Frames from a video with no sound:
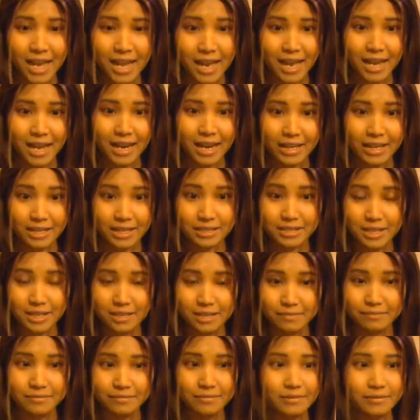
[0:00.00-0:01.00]
And like I
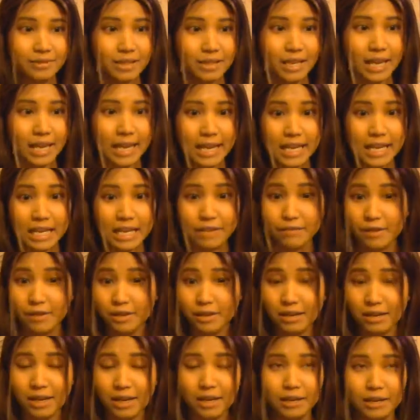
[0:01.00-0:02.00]
said,
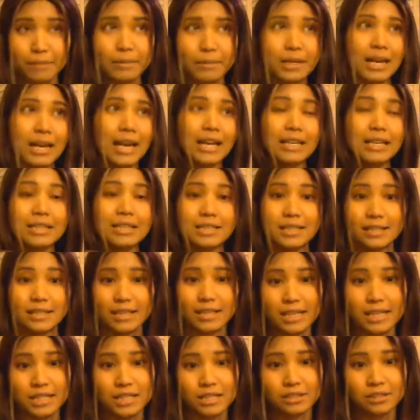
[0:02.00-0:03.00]
even I
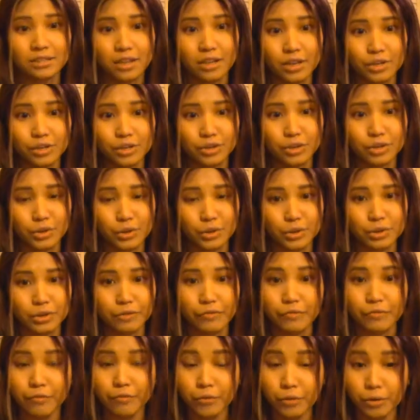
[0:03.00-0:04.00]
did not do the
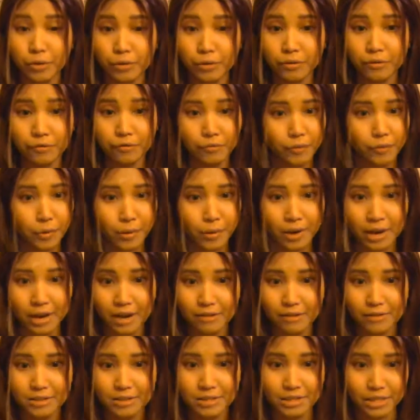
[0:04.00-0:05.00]
full 4
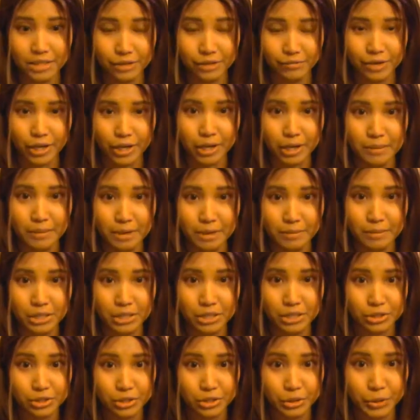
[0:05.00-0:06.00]
hours that they recommended me
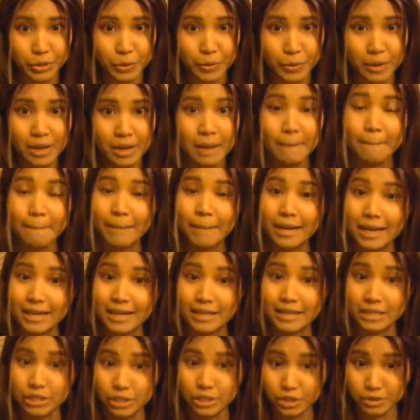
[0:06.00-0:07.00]
to do, but I
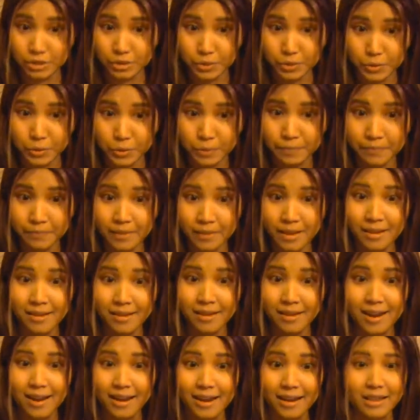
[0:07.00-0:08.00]
did two,
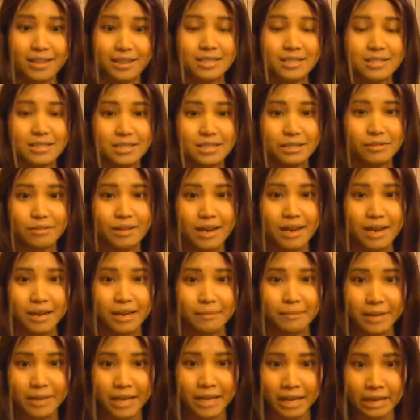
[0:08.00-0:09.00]
and I still had
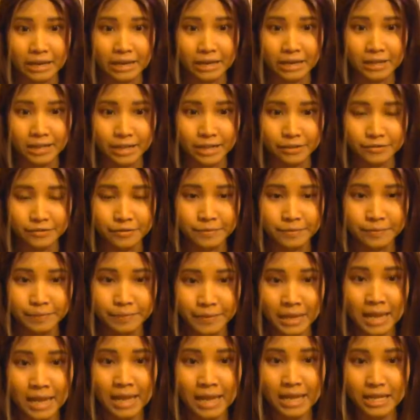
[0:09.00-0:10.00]
my hair left.
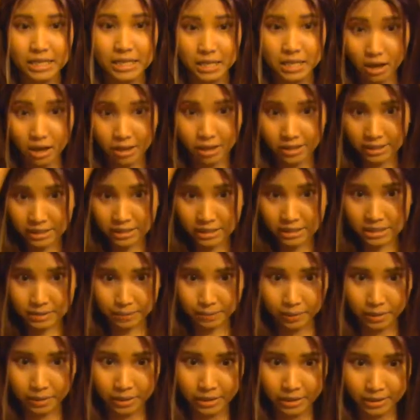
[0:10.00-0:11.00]
Only this
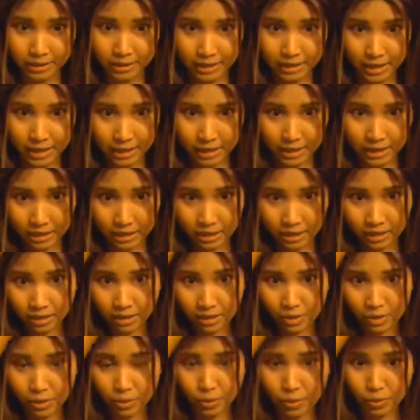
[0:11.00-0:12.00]
part that I
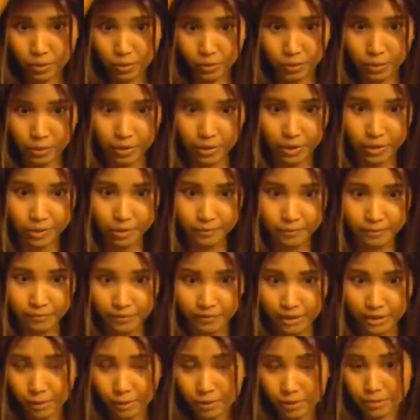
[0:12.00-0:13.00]

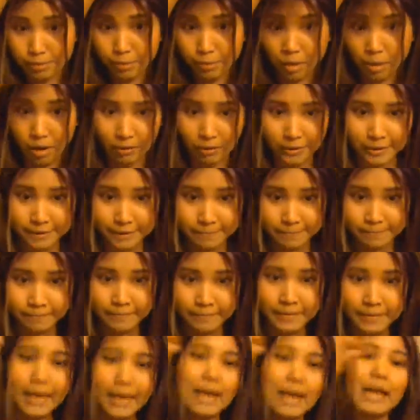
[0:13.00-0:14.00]
was balding,
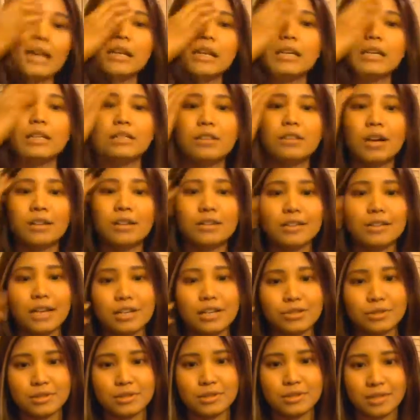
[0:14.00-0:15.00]
and the doctor
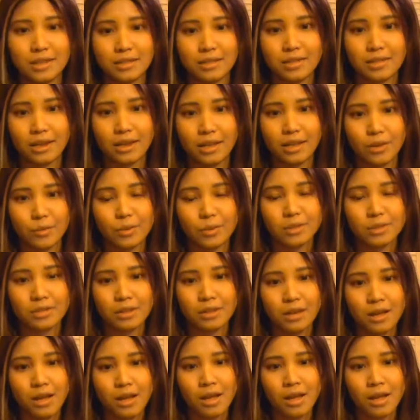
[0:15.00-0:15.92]
actually said that it was